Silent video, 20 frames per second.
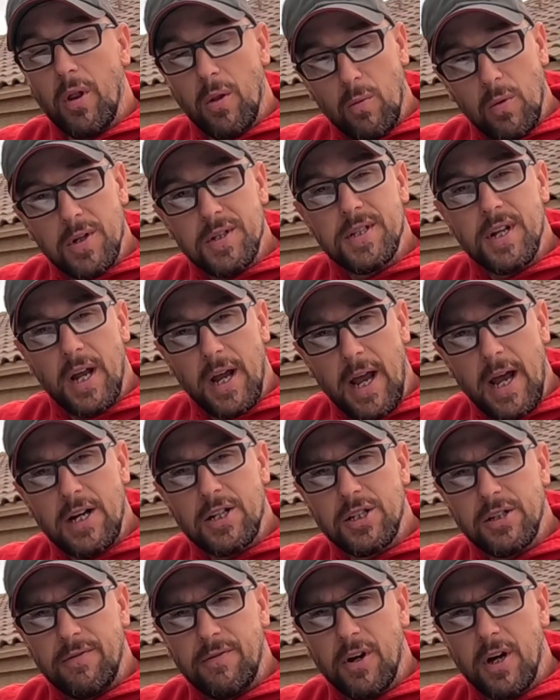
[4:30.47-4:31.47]
the ones I
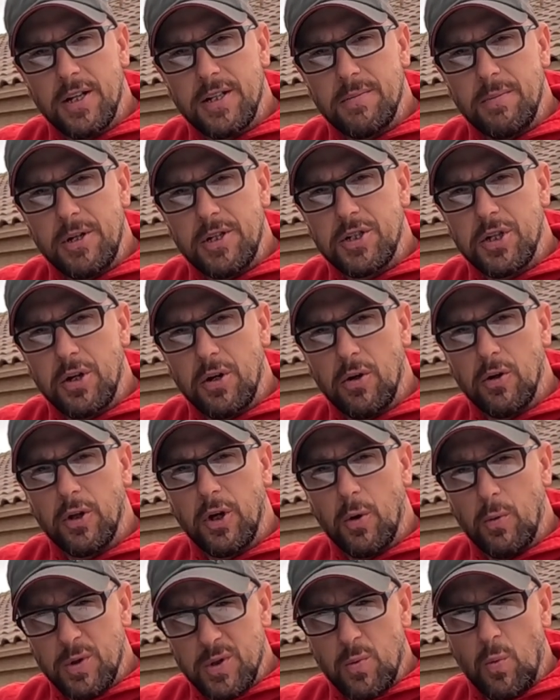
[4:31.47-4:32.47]
actually forgot to mention
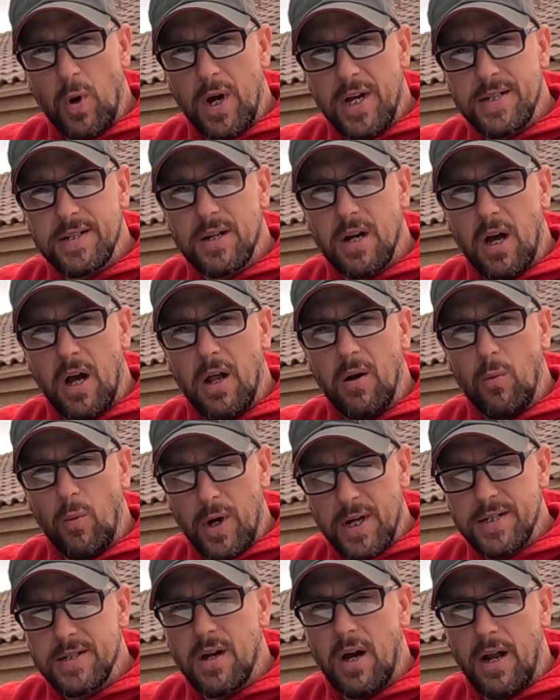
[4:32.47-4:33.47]
earlier was Westcott.
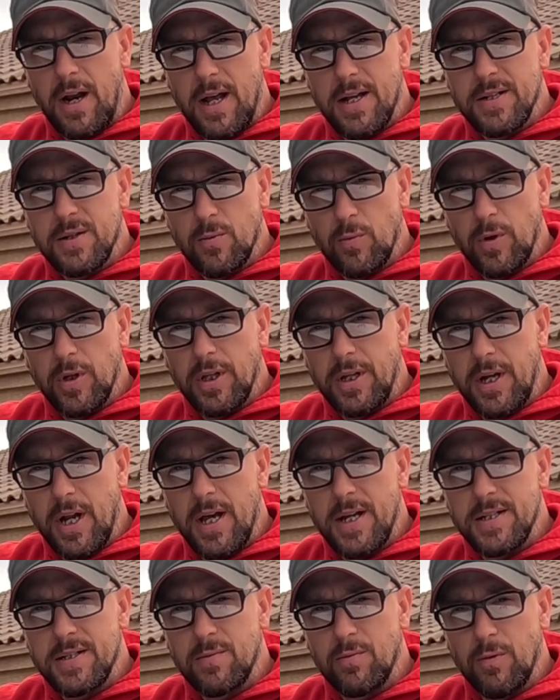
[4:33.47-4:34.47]
Westcott has a really
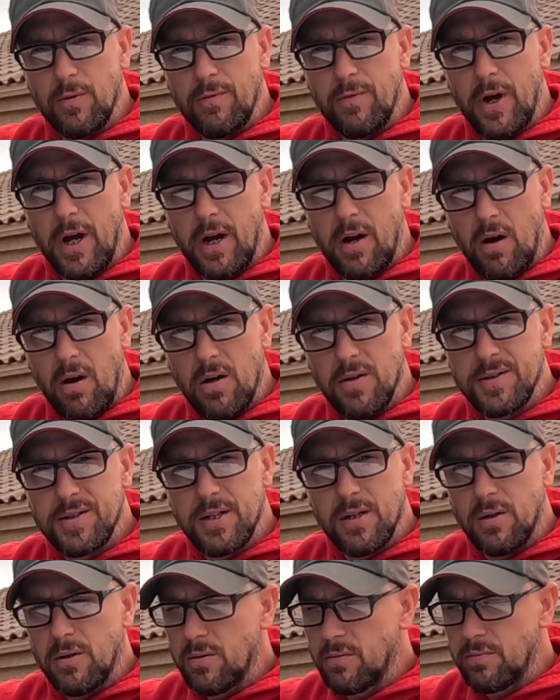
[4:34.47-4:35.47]
nice roof rack
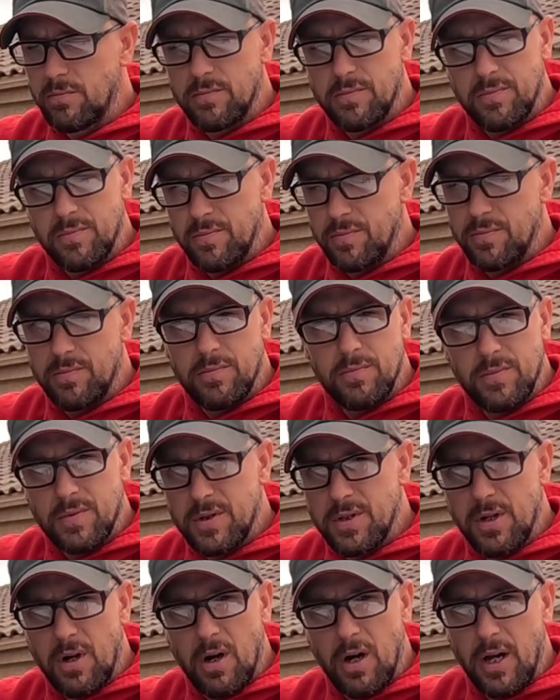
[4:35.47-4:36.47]
also.
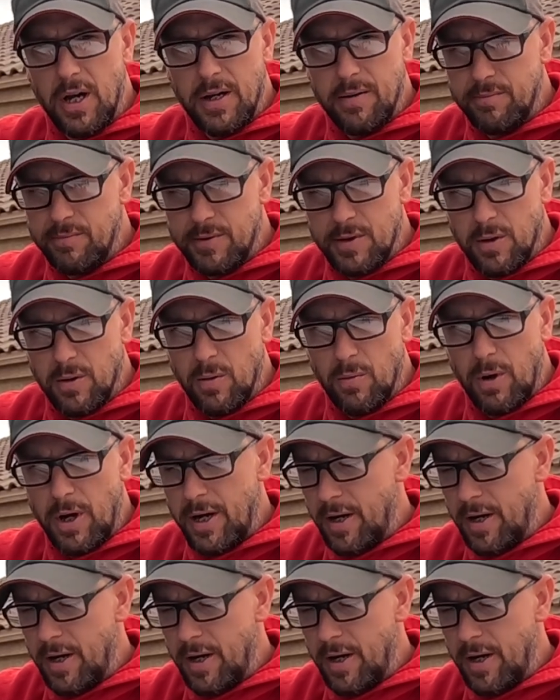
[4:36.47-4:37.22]
Sorry, I don't know why I